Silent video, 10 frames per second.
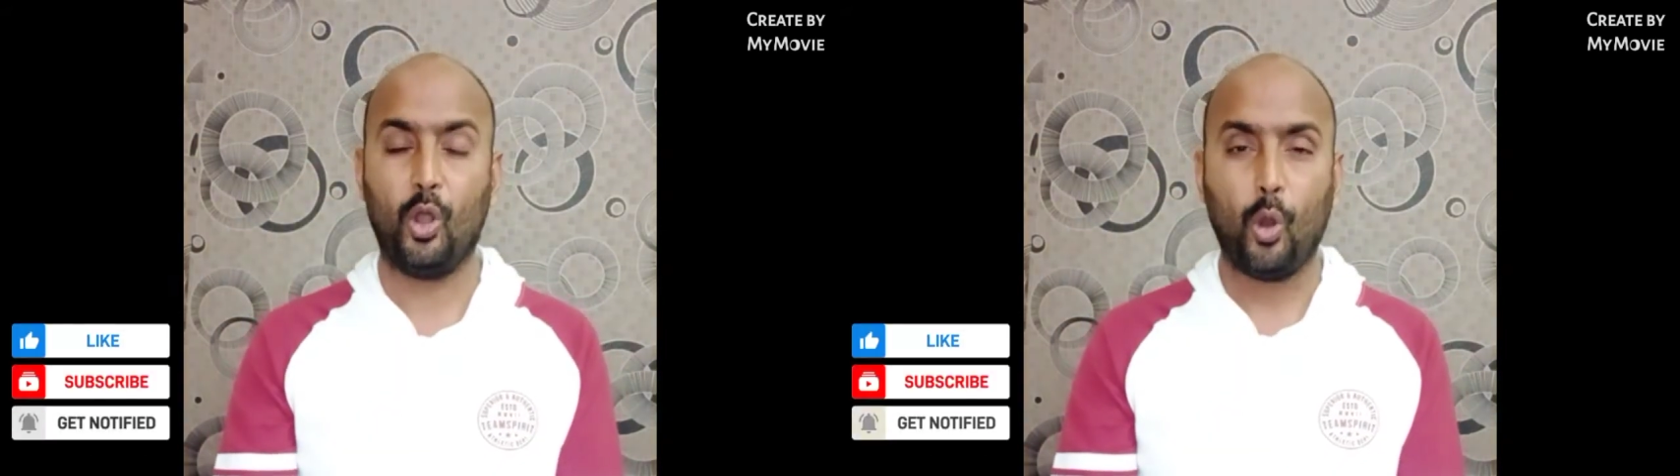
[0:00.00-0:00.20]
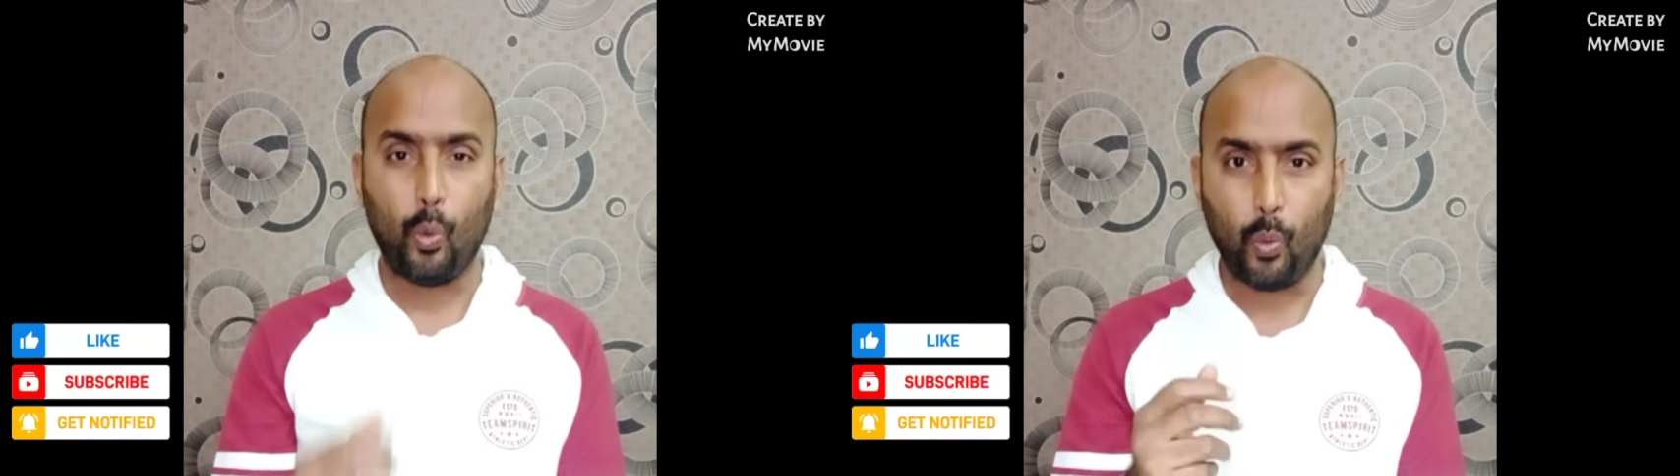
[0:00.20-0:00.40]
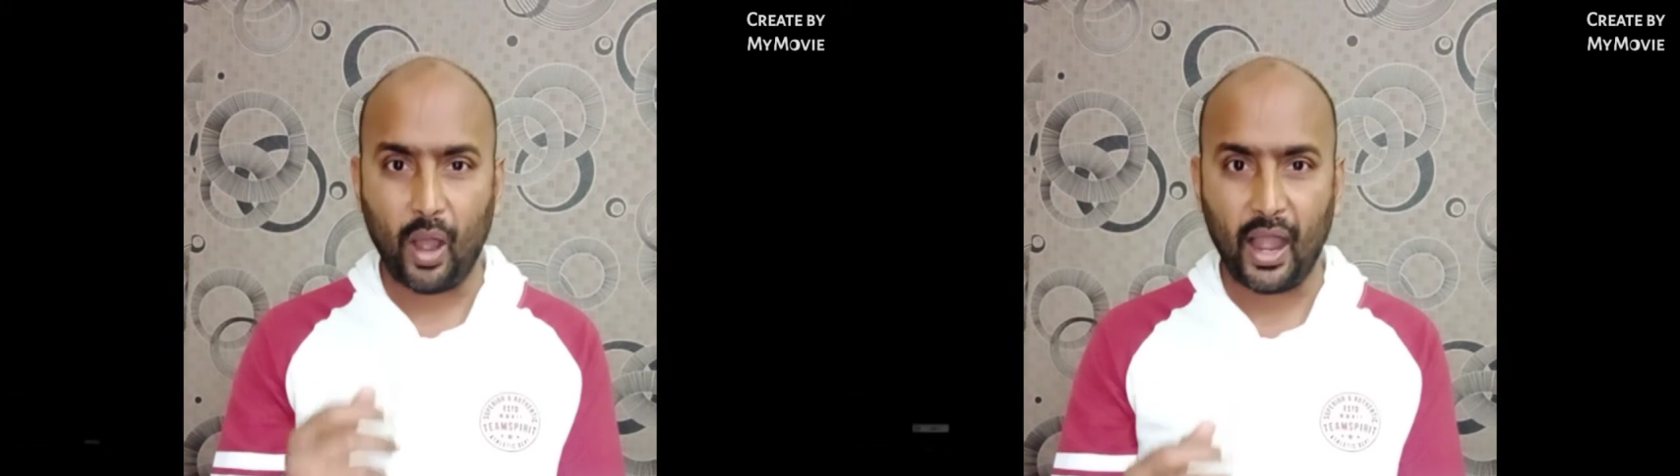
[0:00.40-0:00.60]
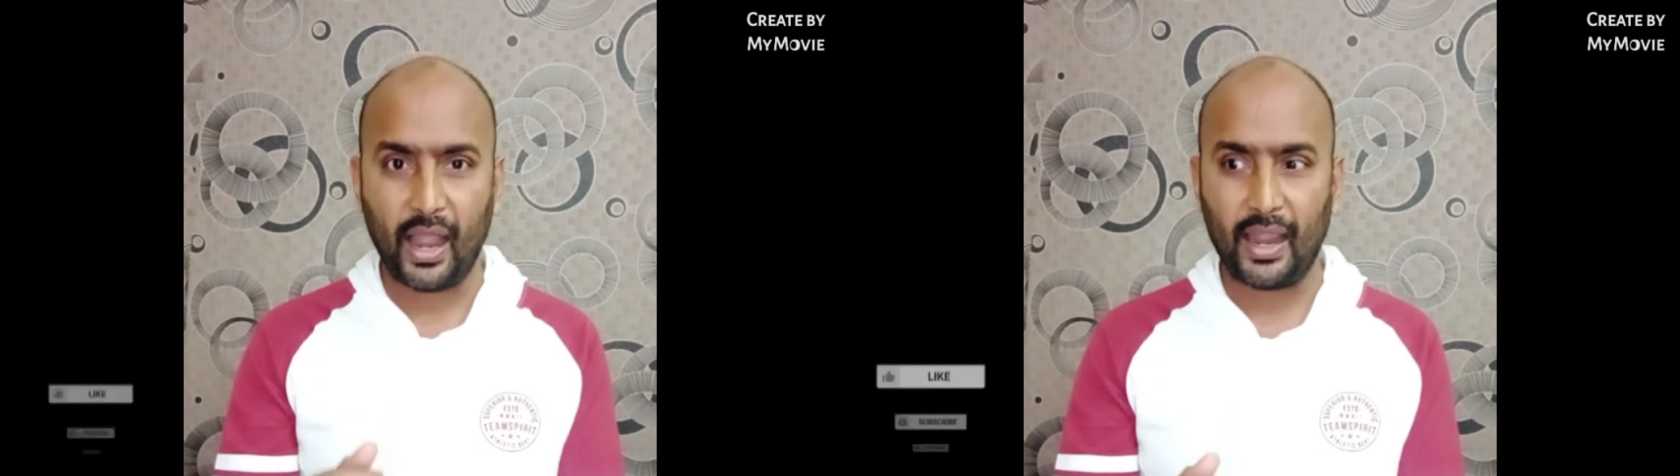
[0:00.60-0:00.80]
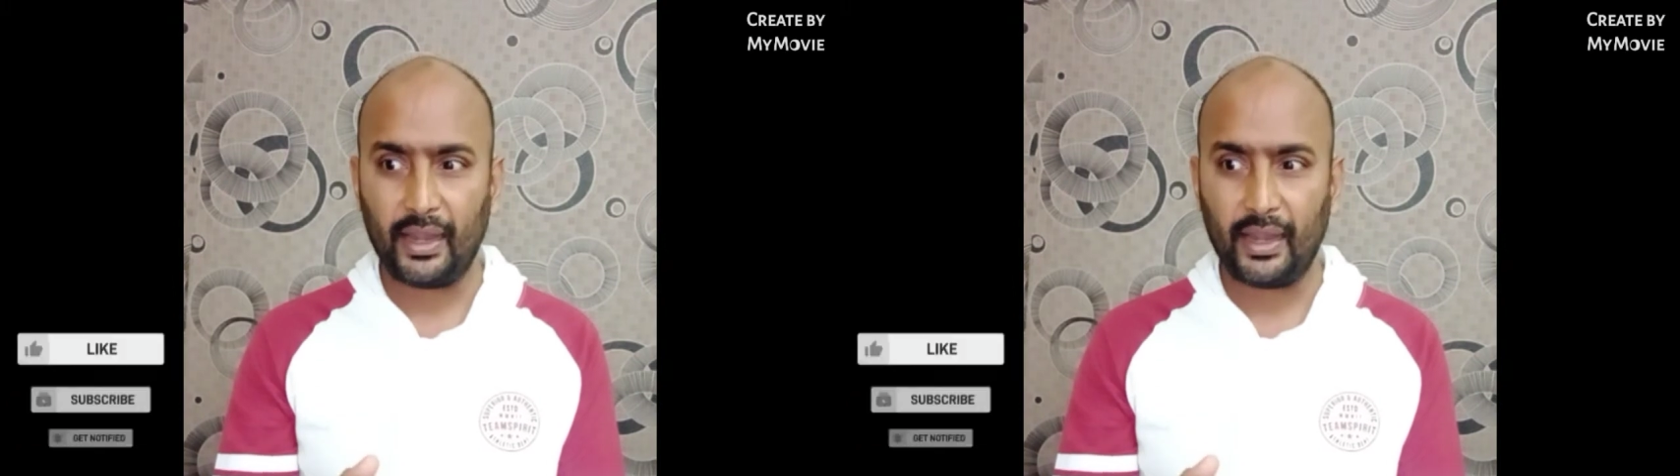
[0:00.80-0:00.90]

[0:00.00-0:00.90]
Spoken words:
why